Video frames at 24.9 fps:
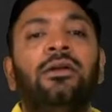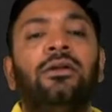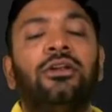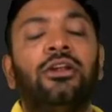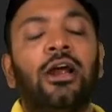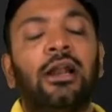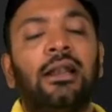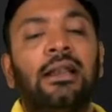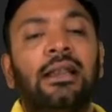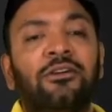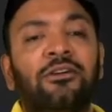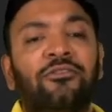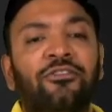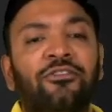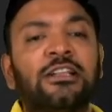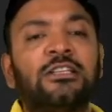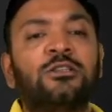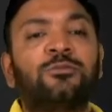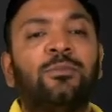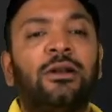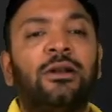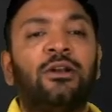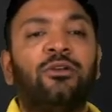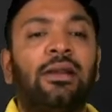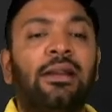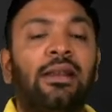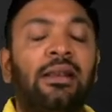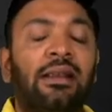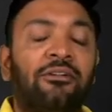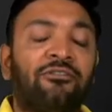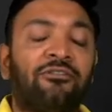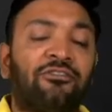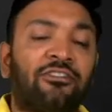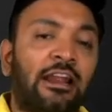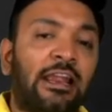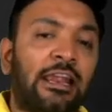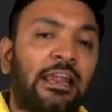Your difference between
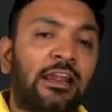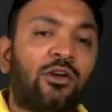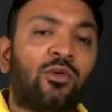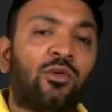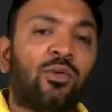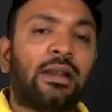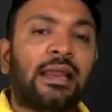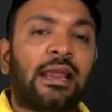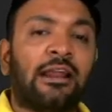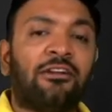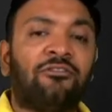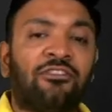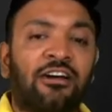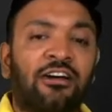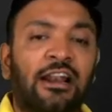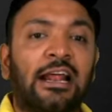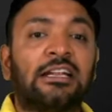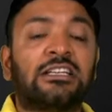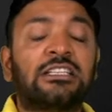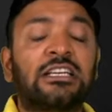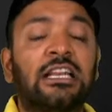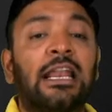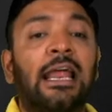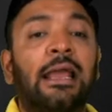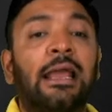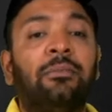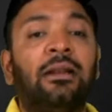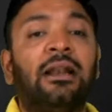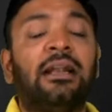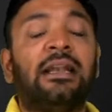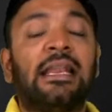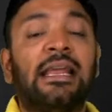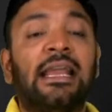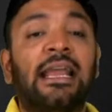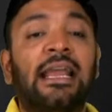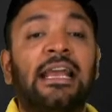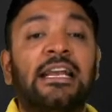for equity and financial
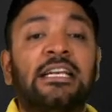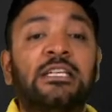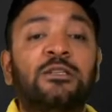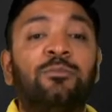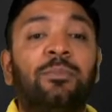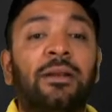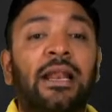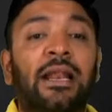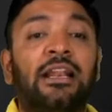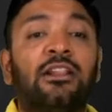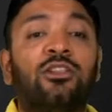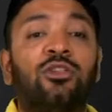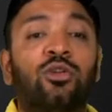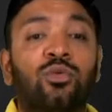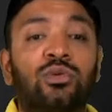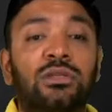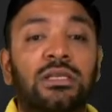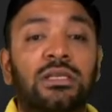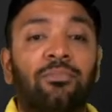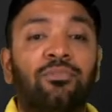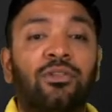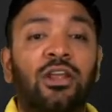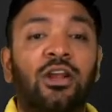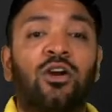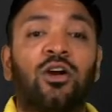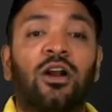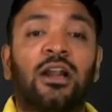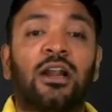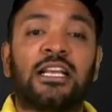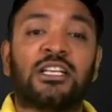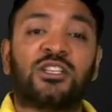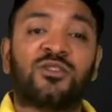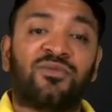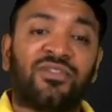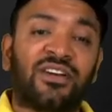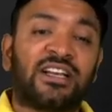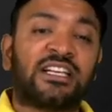liability explained through something called
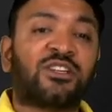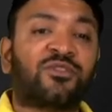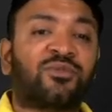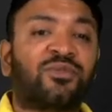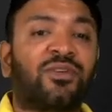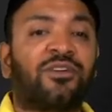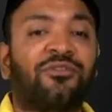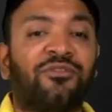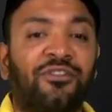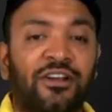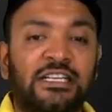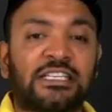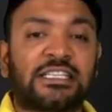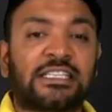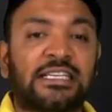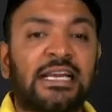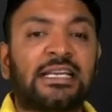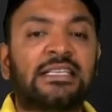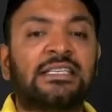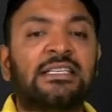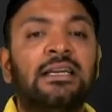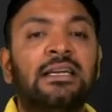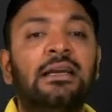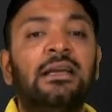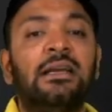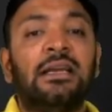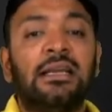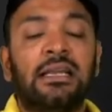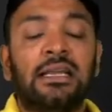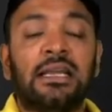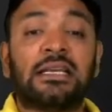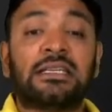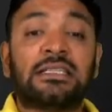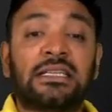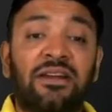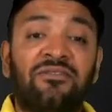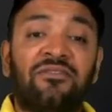as fixed for fixed test.
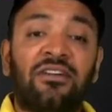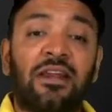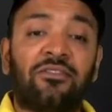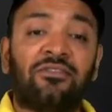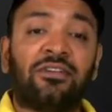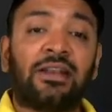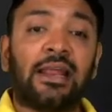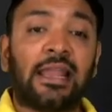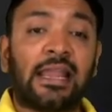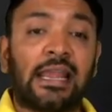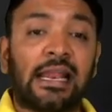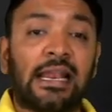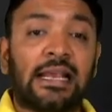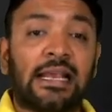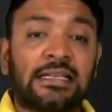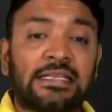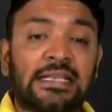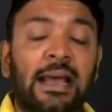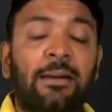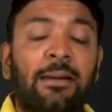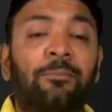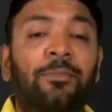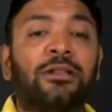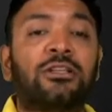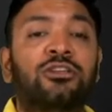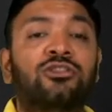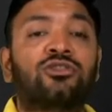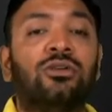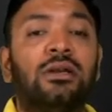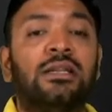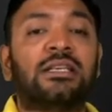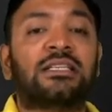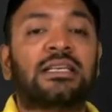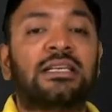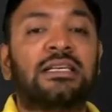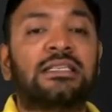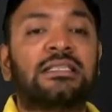Yesterday we have taken examples to
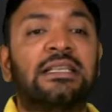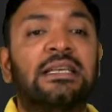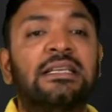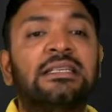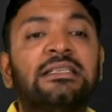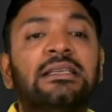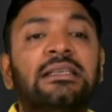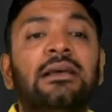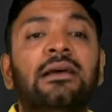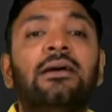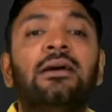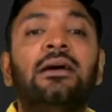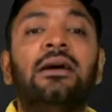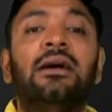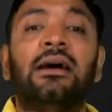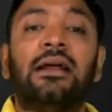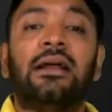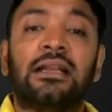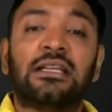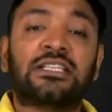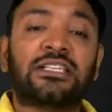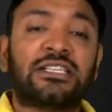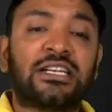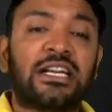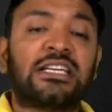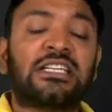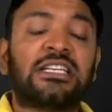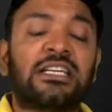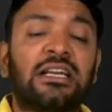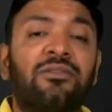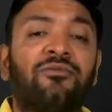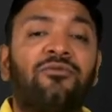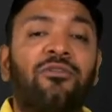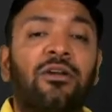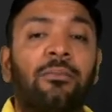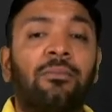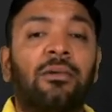discuss this.
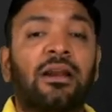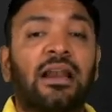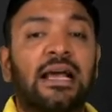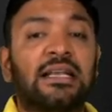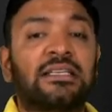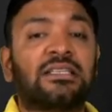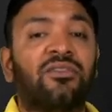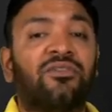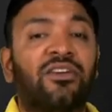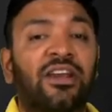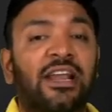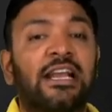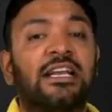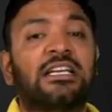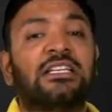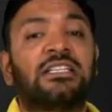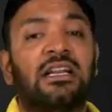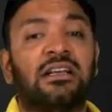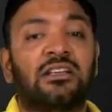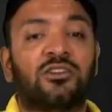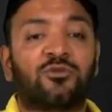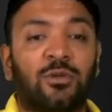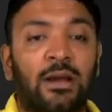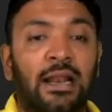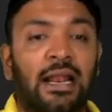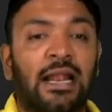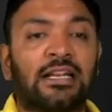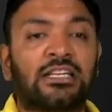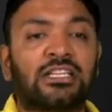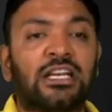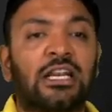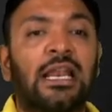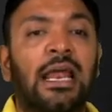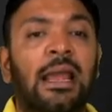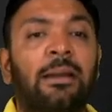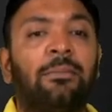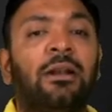Restriction from classification as
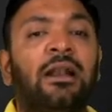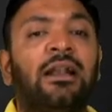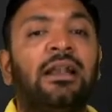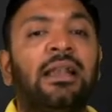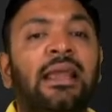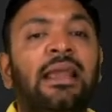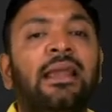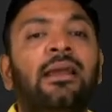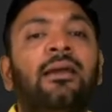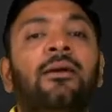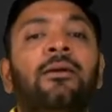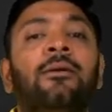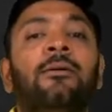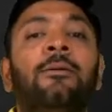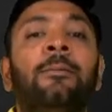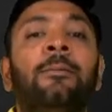financial liability.